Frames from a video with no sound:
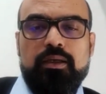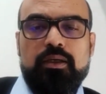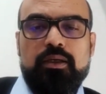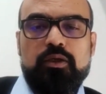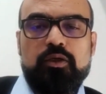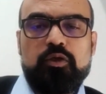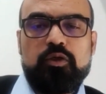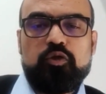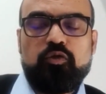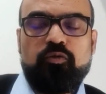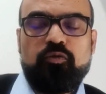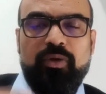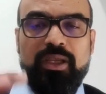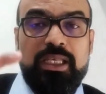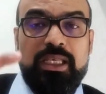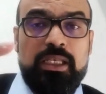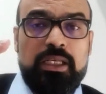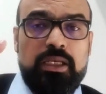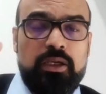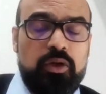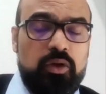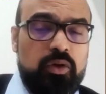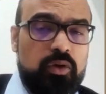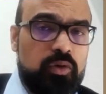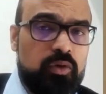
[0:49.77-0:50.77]
So
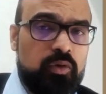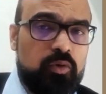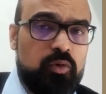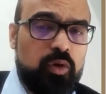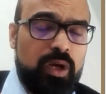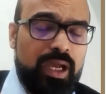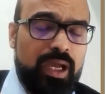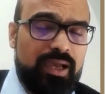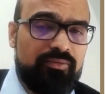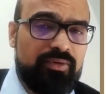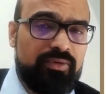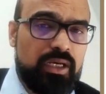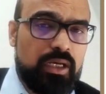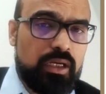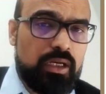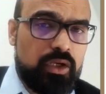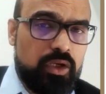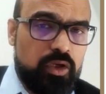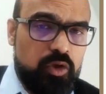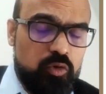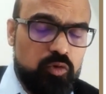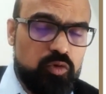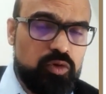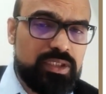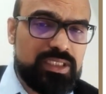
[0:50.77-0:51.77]
when you have an
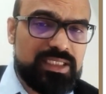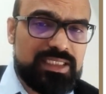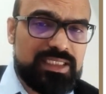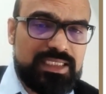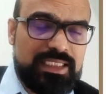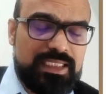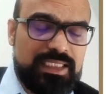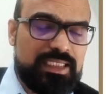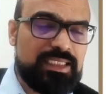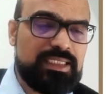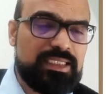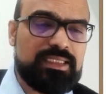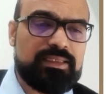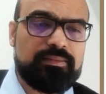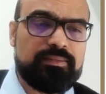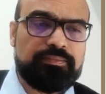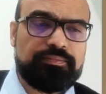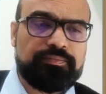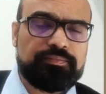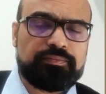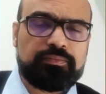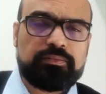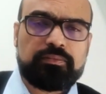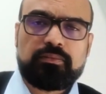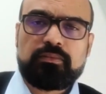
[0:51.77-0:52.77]
acute disease,
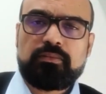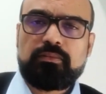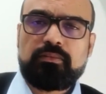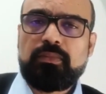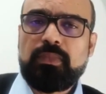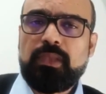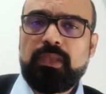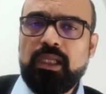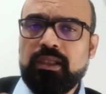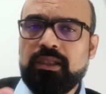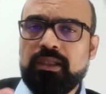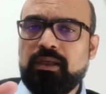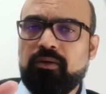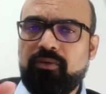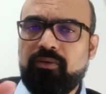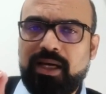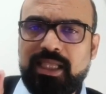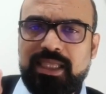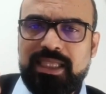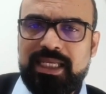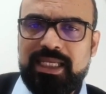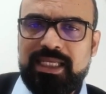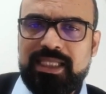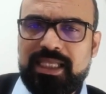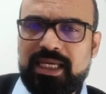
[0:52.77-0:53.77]
the one
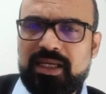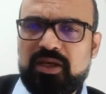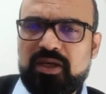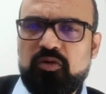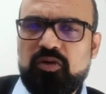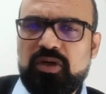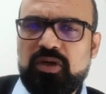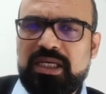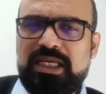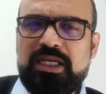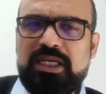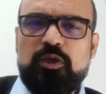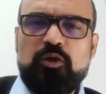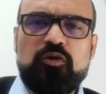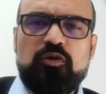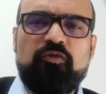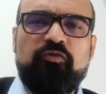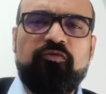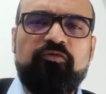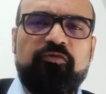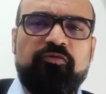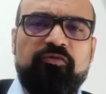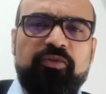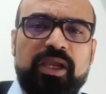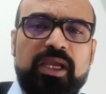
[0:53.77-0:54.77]
thing that you need to
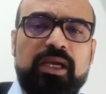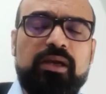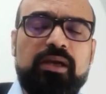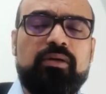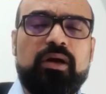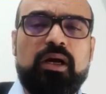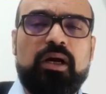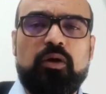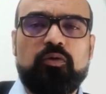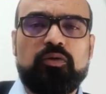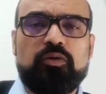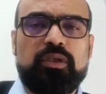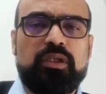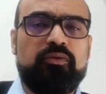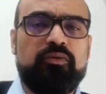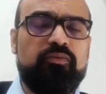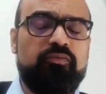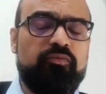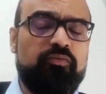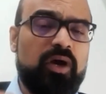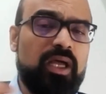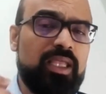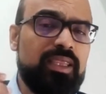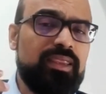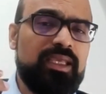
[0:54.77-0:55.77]
figure out, the
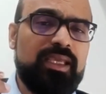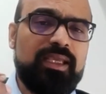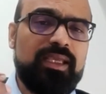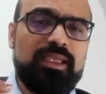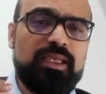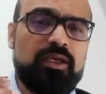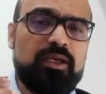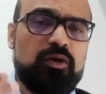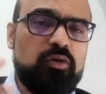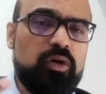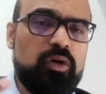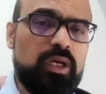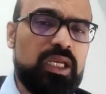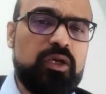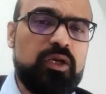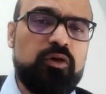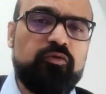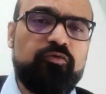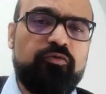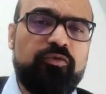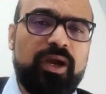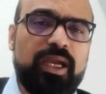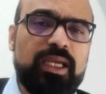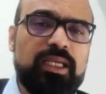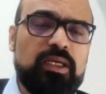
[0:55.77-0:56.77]
one thing that you need to
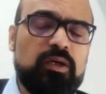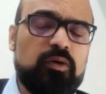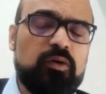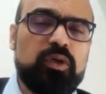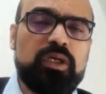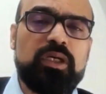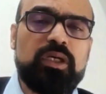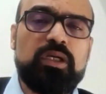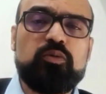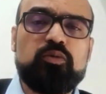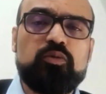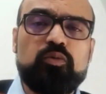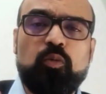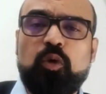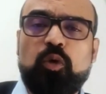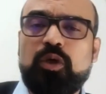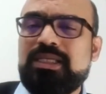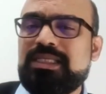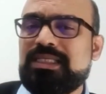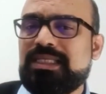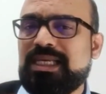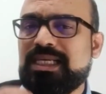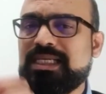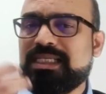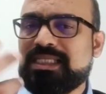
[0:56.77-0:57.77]
find out is what
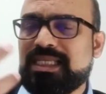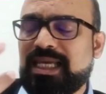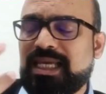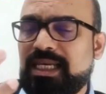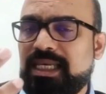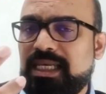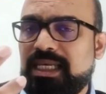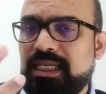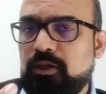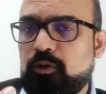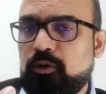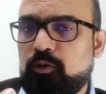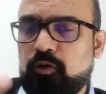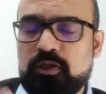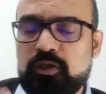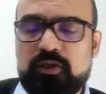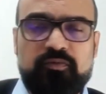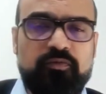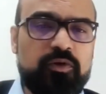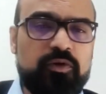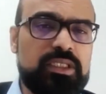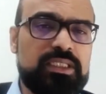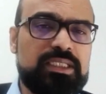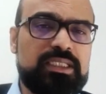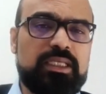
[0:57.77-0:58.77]
is the exciting cause
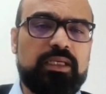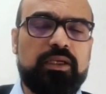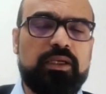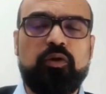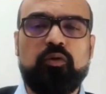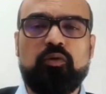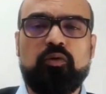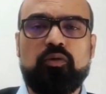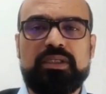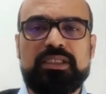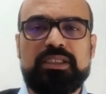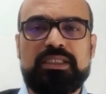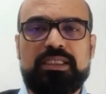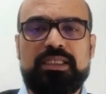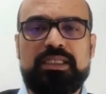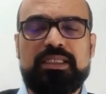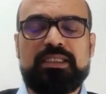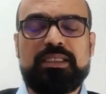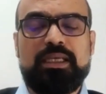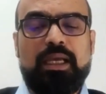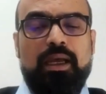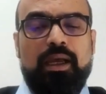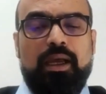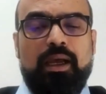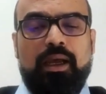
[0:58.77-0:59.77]
for this acute
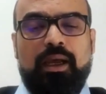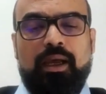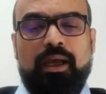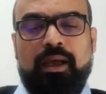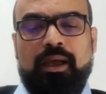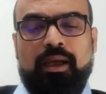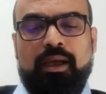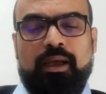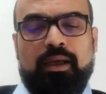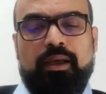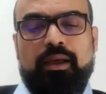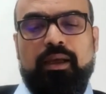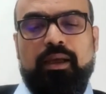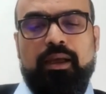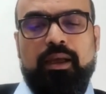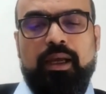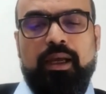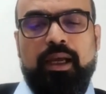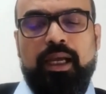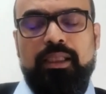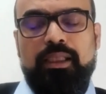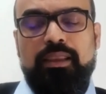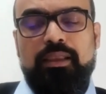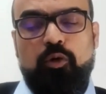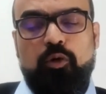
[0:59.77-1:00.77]
disease.
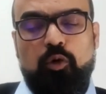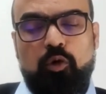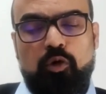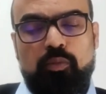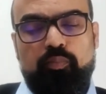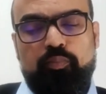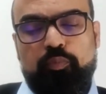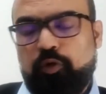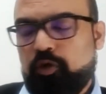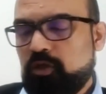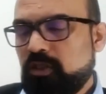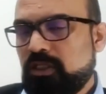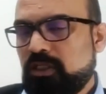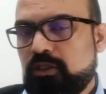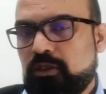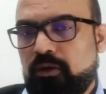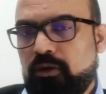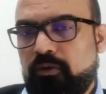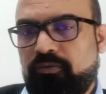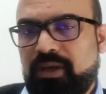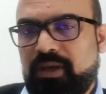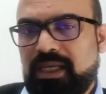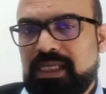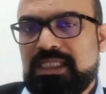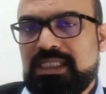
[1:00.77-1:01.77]
And the whole process
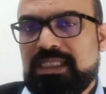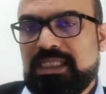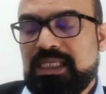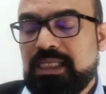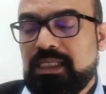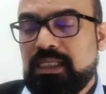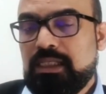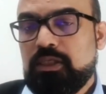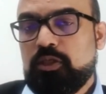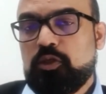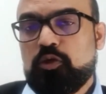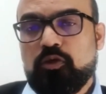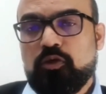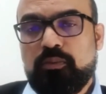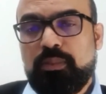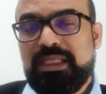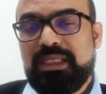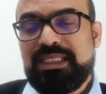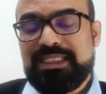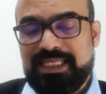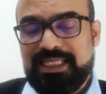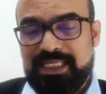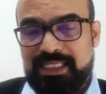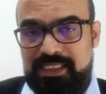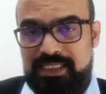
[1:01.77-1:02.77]
of case taking should be
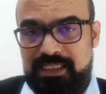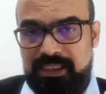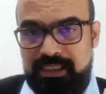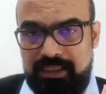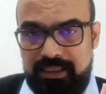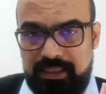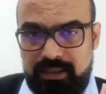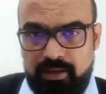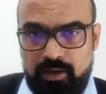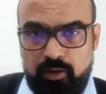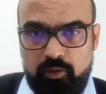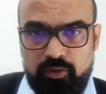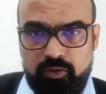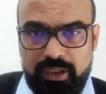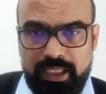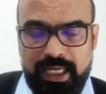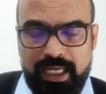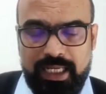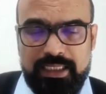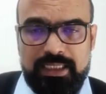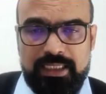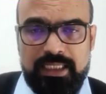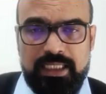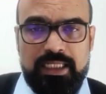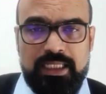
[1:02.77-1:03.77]
centered around
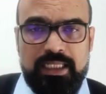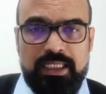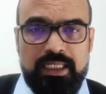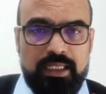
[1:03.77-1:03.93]
that in an